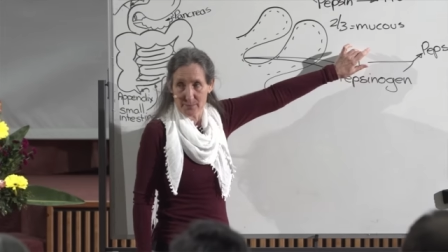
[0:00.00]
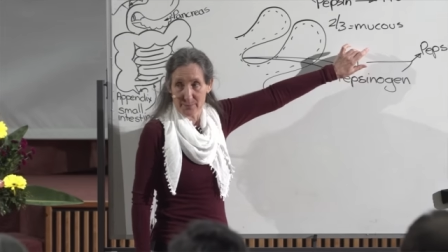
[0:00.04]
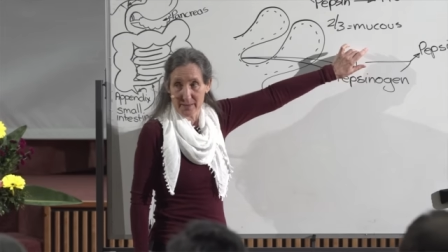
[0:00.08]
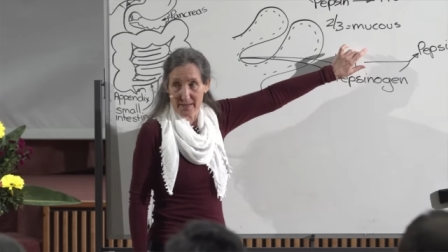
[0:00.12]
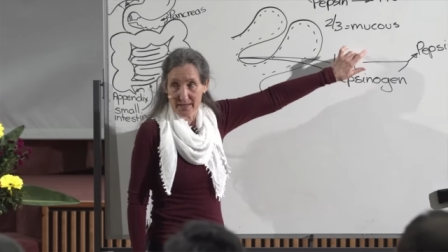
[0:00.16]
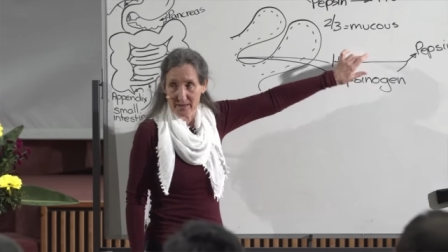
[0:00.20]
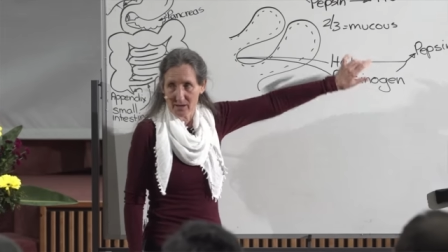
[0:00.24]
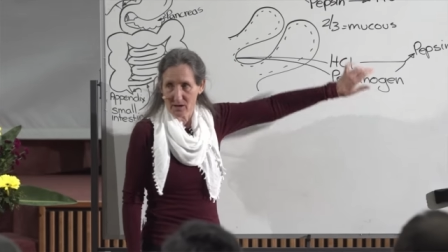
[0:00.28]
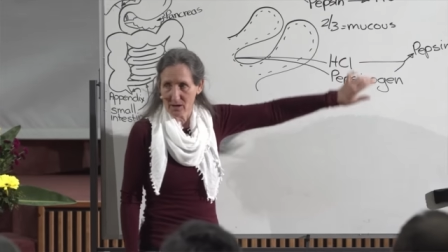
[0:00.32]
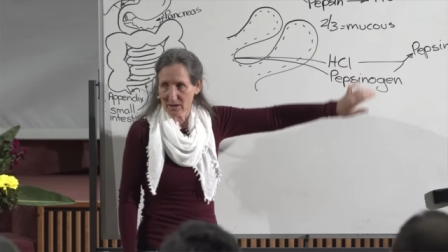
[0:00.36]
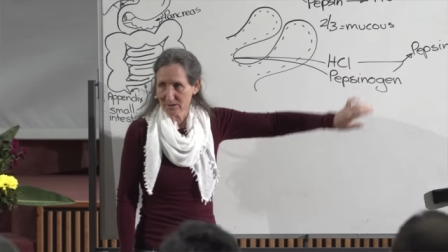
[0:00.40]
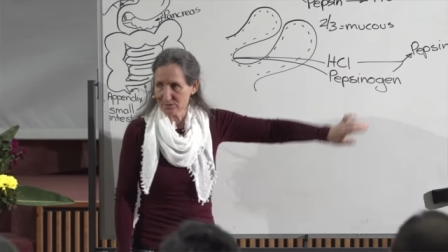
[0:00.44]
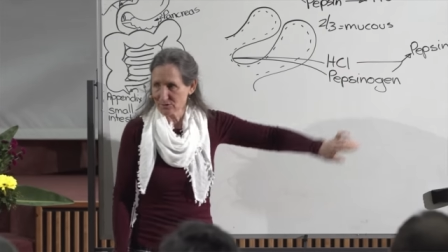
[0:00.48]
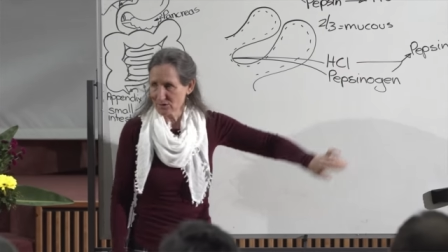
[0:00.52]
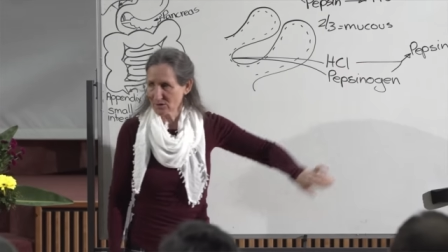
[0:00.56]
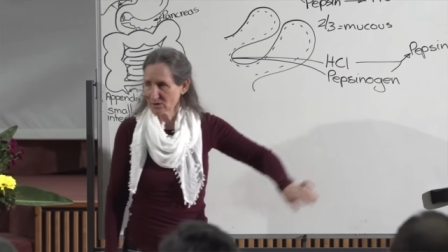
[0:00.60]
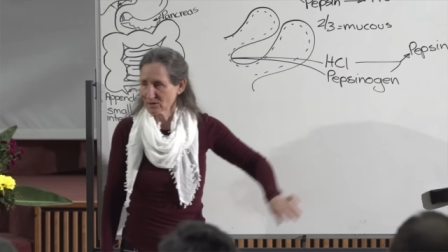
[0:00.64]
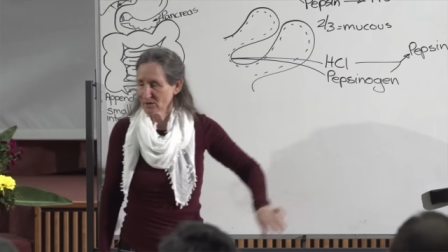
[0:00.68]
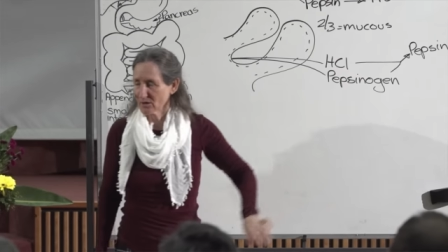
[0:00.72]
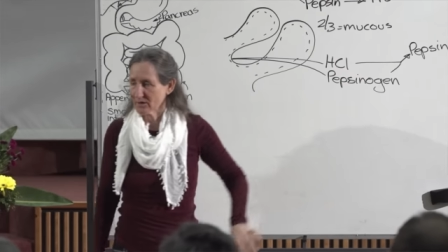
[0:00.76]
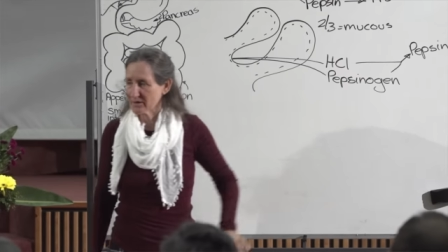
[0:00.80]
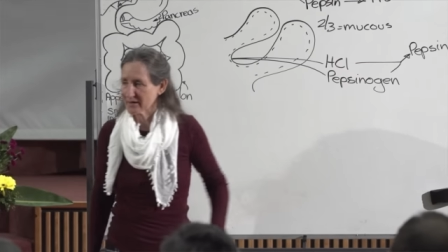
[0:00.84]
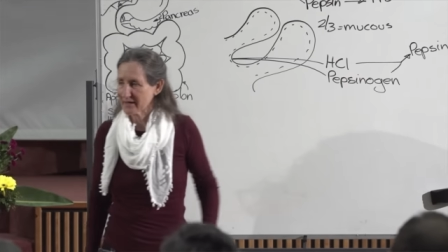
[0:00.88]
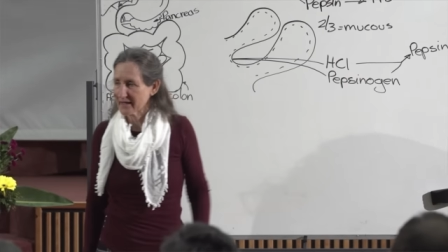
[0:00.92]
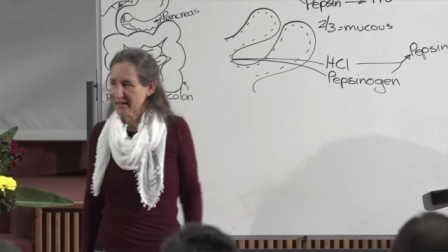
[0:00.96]
about
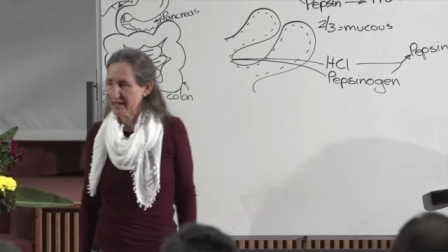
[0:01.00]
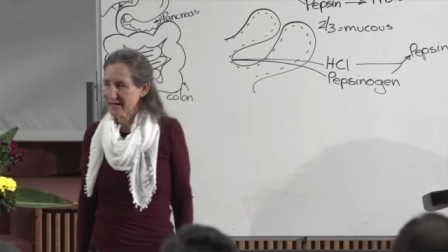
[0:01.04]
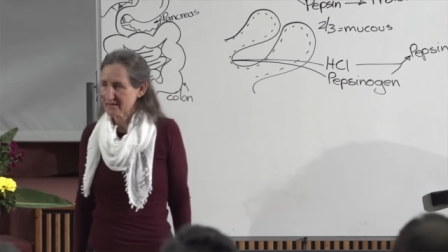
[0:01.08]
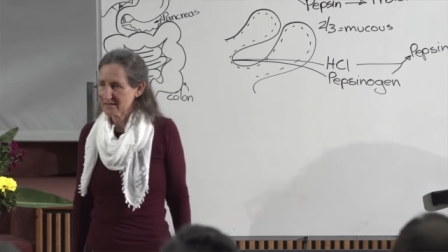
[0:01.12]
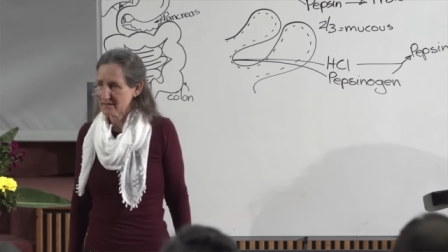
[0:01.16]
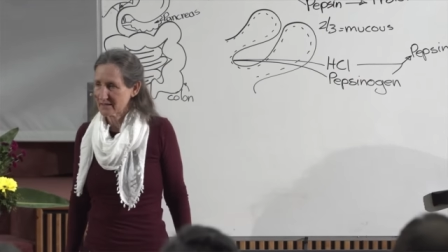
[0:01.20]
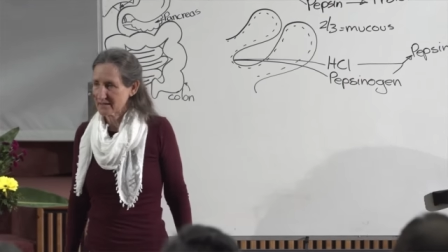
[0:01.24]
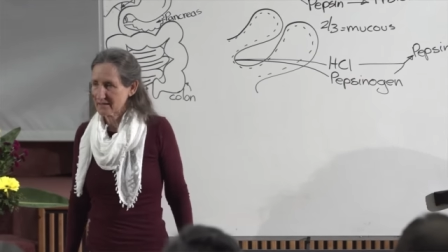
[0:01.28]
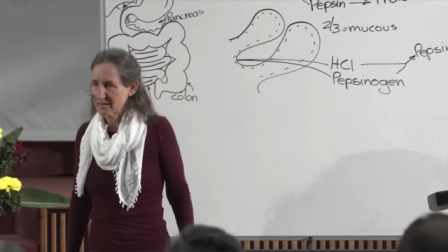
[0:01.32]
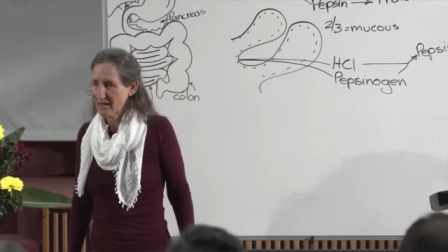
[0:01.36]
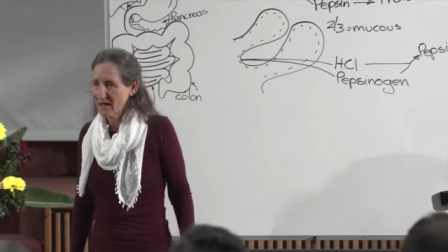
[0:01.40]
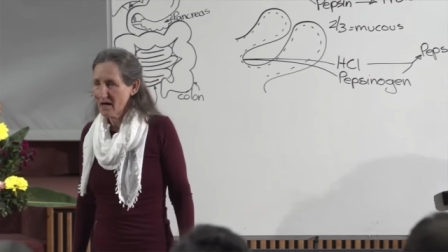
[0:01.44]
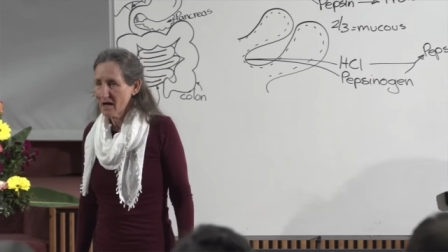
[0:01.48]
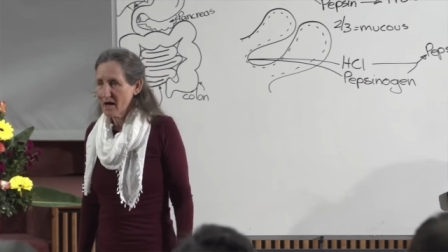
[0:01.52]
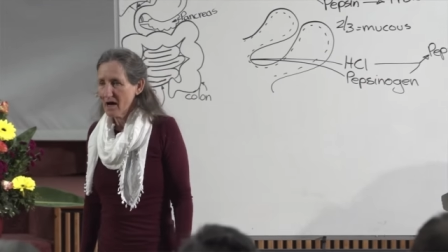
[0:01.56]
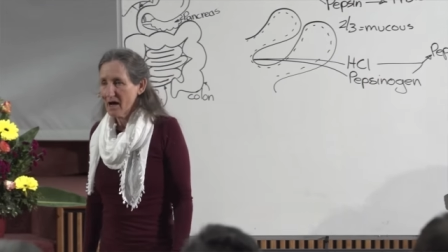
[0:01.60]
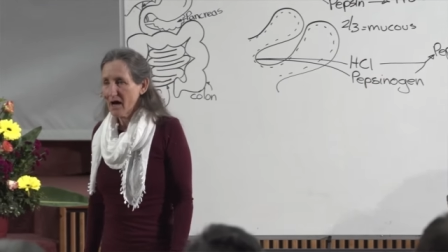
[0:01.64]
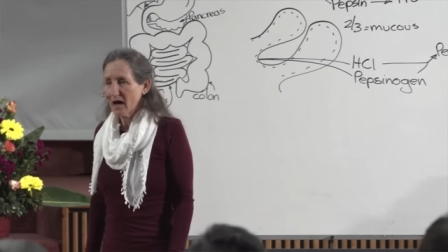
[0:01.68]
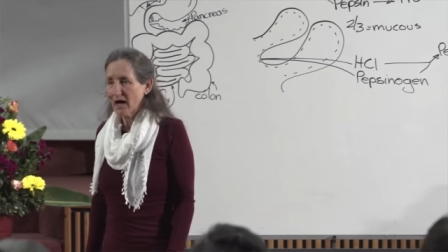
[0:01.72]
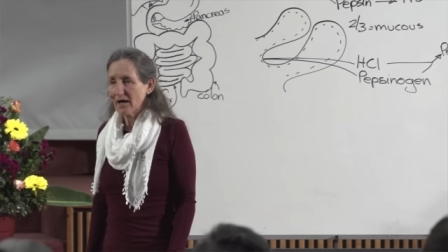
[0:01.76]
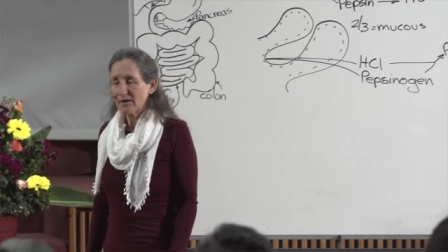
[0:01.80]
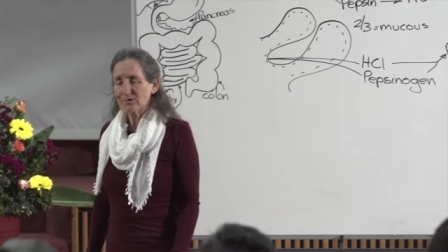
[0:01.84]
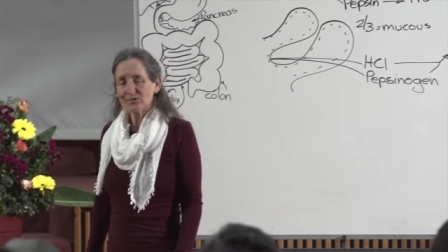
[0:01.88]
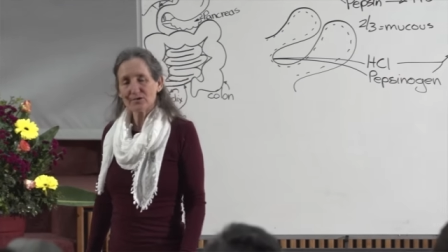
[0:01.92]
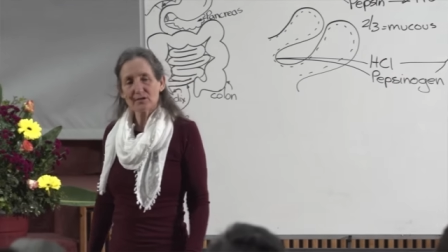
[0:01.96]
hydrochloric acid.
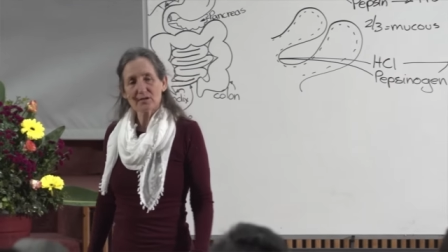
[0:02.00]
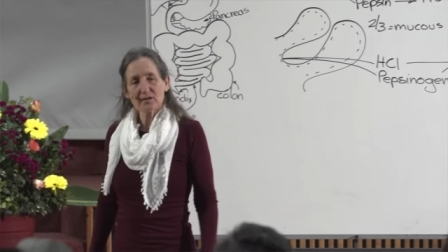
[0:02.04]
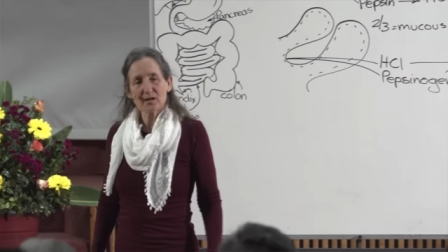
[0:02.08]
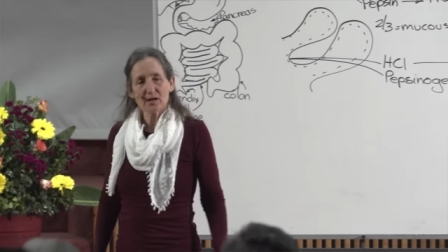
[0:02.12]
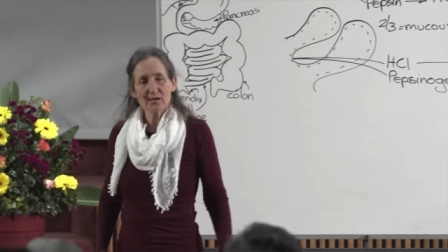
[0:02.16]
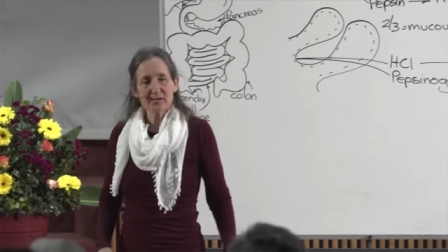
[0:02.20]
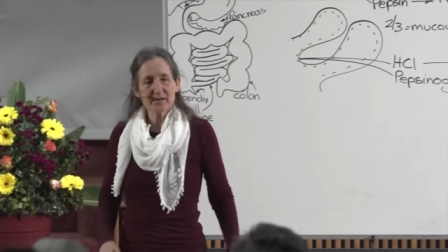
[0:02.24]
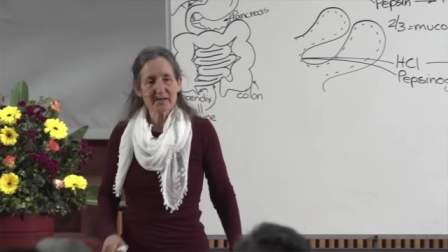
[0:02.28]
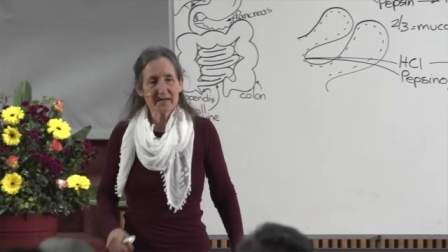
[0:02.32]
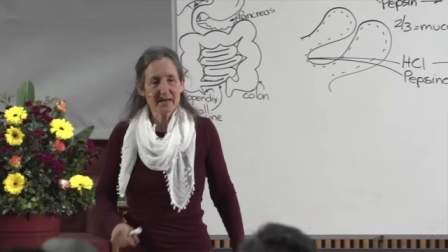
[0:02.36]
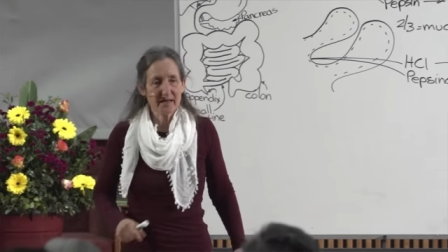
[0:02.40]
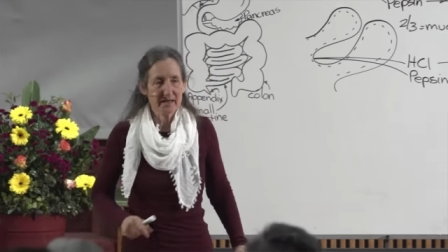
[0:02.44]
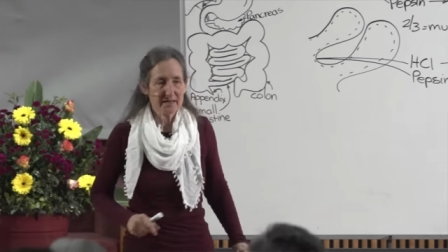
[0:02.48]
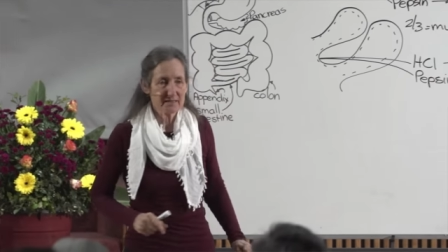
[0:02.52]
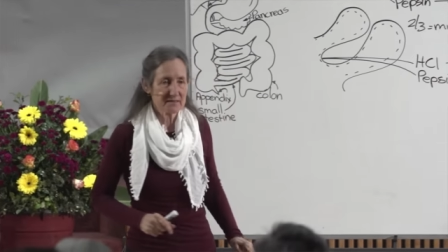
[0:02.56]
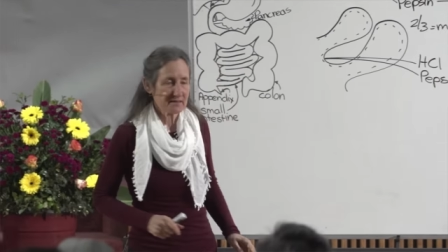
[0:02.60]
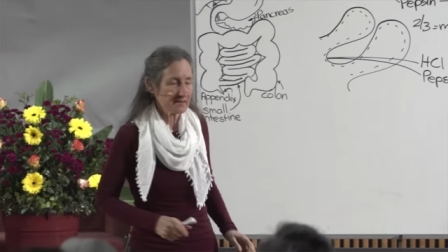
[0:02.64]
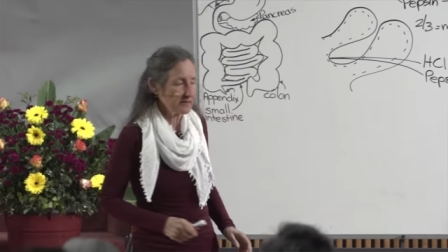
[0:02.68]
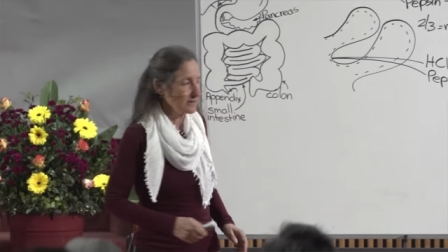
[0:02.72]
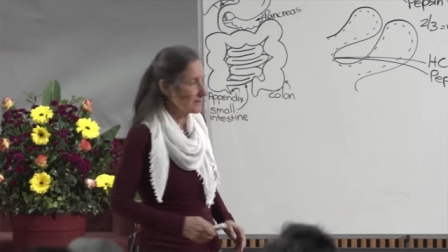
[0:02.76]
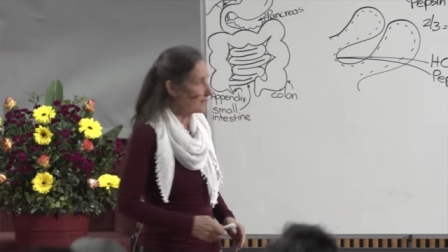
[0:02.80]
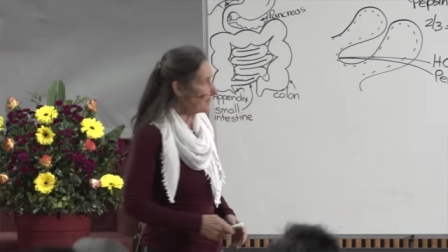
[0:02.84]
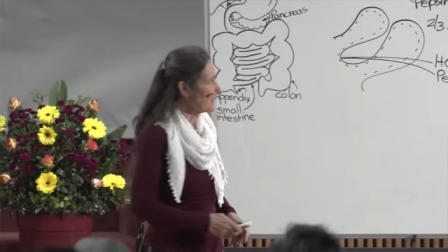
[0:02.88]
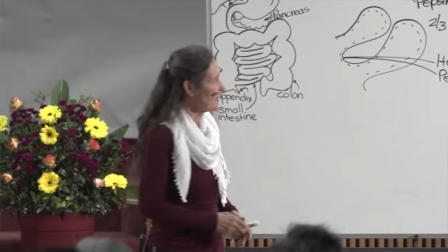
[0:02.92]
Hydrochloric acid